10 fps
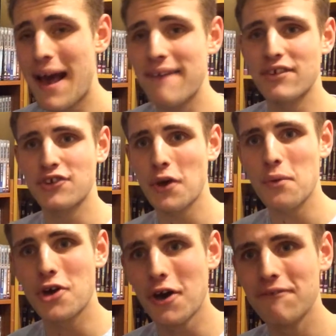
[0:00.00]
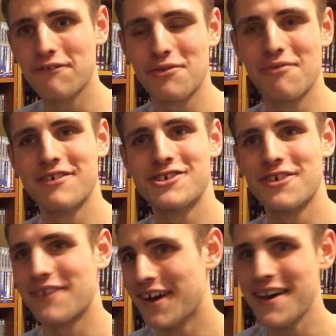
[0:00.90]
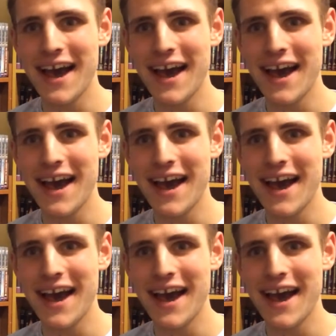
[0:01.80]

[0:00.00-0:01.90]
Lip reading: how they're so comfortable with each other,